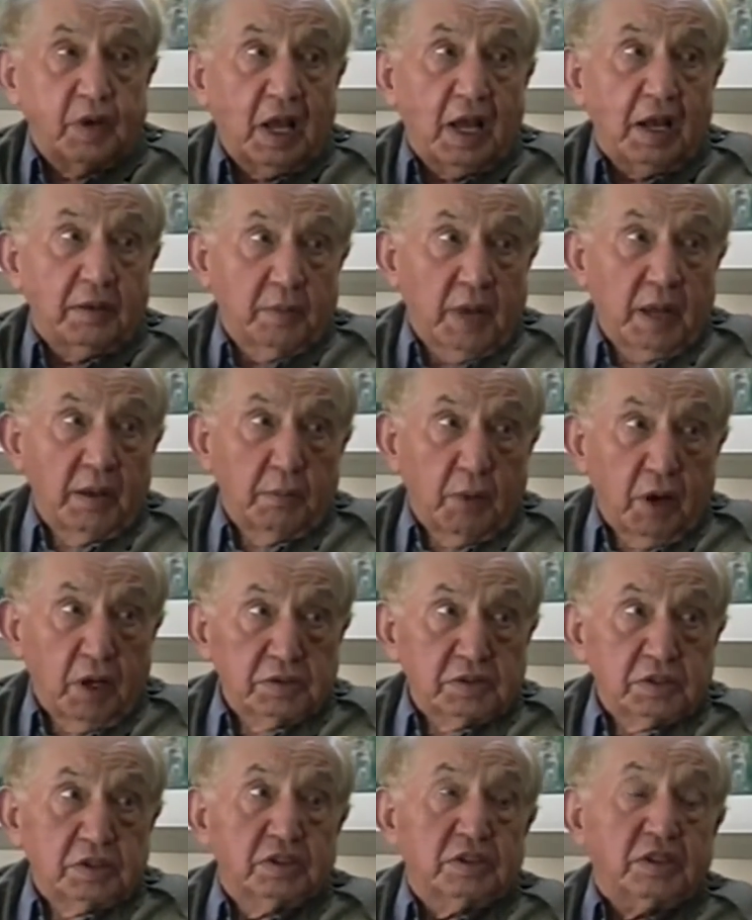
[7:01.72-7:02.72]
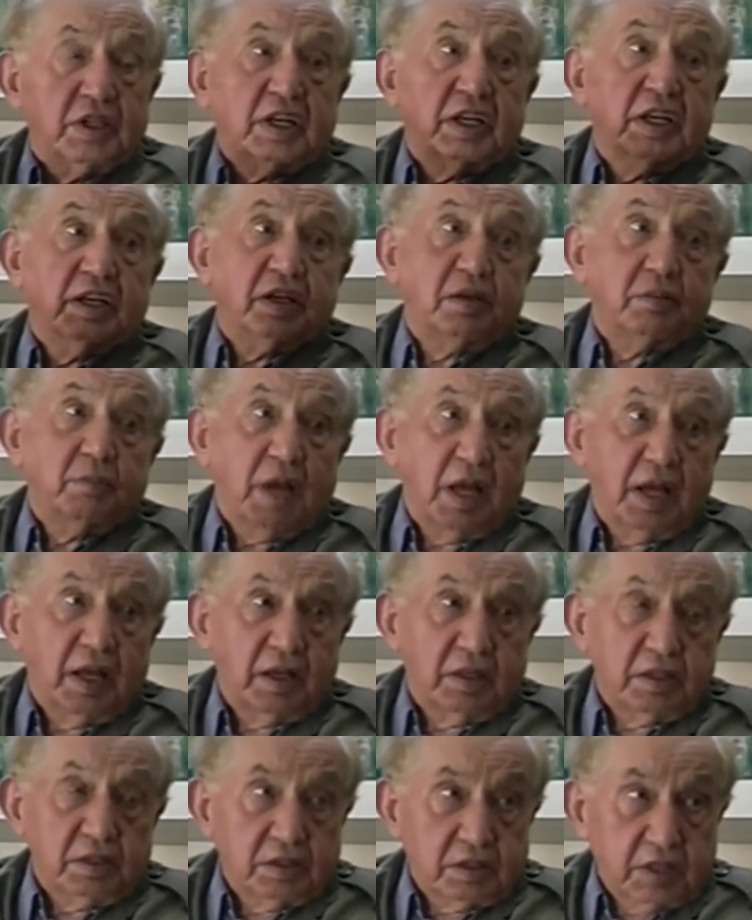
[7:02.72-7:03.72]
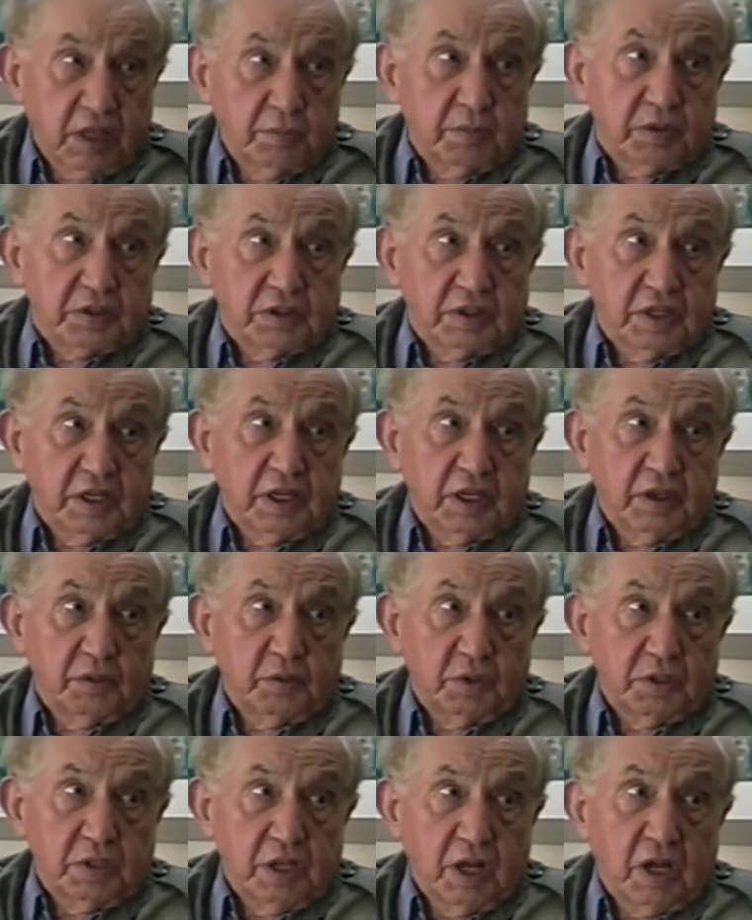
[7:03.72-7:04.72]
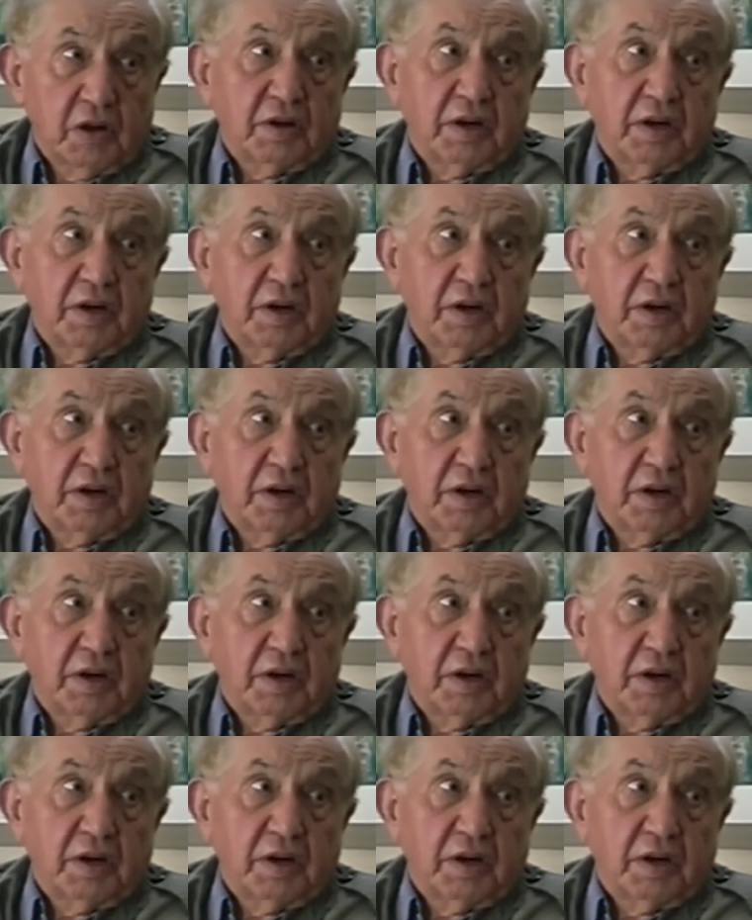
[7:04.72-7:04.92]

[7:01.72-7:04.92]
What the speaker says: That's where I had my master's ticket and my skipper's ticket with